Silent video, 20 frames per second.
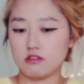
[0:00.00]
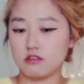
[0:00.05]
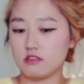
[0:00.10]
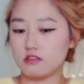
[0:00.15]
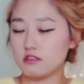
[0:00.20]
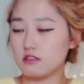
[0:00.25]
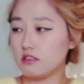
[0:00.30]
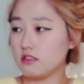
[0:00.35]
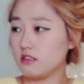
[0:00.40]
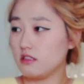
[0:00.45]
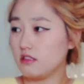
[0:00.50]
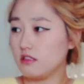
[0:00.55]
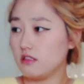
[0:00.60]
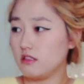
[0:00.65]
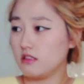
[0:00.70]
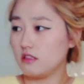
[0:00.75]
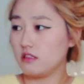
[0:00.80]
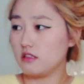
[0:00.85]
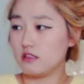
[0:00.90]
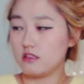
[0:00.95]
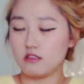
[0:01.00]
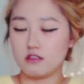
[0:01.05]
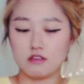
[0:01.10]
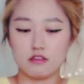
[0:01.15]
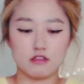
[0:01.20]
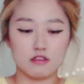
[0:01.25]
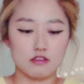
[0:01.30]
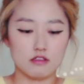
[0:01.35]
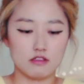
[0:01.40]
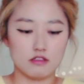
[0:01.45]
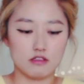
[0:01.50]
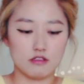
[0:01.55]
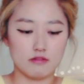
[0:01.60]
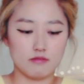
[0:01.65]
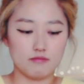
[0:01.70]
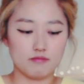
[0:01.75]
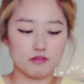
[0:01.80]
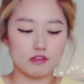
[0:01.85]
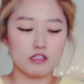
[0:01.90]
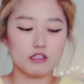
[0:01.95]
Can you see?
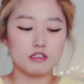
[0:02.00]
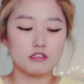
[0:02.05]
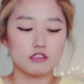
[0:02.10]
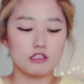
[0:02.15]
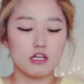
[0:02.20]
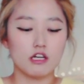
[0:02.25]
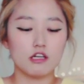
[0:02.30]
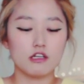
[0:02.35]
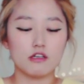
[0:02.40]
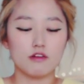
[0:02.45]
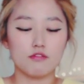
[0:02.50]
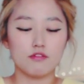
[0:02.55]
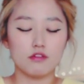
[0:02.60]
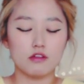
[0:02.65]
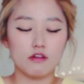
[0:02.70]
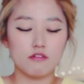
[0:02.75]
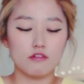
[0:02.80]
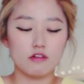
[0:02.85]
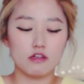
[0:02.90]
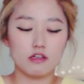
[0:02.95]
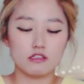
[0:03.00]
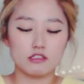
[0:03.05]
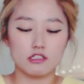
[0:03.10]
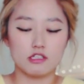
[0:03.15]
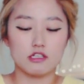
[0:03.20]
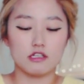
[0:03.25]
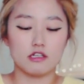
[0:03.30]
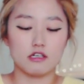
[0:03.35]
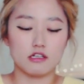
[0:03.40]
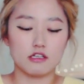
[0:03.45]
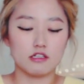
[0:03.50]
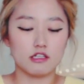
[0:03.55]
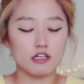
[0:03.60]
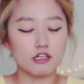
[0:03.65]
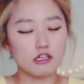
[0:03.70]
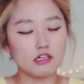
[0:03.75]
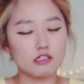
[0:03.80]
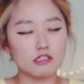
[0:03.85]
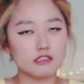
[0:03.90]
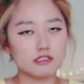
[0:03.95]
Yeah. If you never had
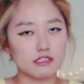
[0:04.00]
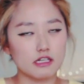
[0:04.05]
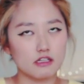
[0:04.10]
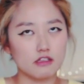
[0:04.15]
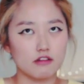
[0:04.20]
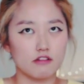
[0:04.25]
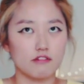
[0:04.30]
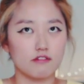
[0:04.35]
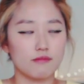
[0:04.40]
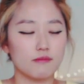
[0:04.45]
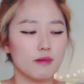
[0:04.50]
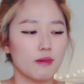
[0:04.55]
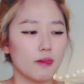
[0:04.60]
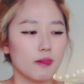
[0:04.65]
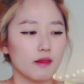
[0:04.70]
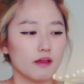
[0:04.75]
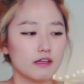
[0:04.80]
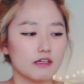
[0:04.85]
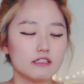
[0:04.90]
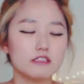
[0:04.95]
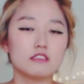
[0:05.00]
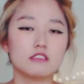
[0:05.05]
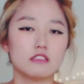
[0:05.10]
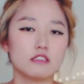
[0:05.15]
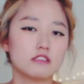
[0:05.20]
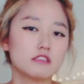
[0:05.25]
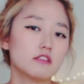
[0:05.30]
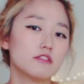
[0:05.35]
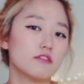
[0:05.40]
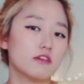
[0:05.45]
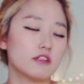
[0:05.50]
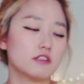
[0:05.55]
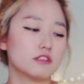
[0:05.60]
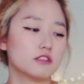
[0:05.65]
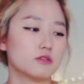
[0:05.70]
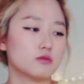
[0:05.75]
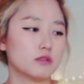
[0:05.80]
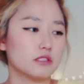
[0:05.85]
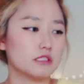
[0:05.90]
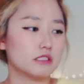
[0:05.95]
teriyaki is kind of, it's a
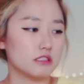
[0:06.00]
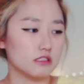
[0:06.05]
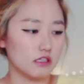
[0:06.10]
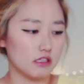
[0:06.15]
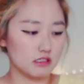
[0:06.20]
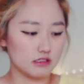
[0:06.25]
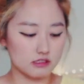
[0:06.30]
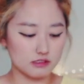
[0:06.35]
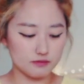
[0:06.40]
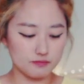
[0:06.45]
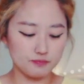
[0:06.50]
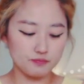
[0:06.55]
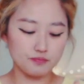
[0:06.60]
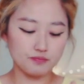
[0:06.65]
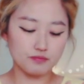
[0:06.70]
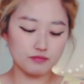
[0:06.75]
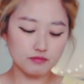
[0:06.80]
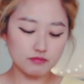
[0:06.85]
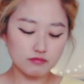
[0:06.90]
very sweet sauce.